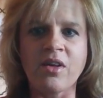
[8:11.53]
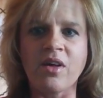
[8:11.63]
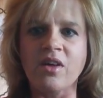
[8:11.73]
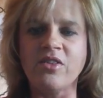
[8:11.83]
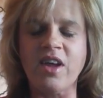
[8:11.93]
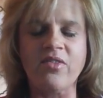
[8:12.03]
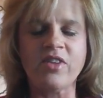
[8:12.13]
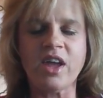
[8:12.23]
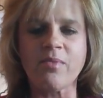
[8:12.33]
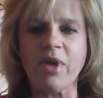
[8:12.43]
I've
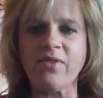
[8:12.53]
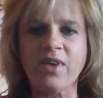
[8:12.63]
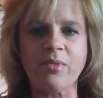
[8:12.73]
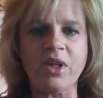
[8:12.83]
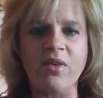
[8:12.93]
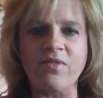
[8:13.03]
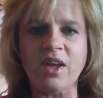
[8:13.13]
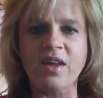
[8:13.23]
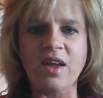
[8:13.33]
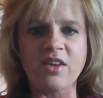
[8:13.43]
taken my family on
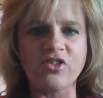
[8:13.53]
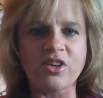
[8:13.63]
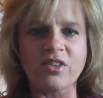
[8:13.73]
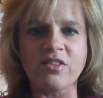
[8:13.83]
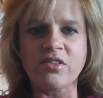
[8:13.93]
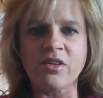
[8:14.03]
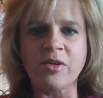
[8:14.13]
vacations,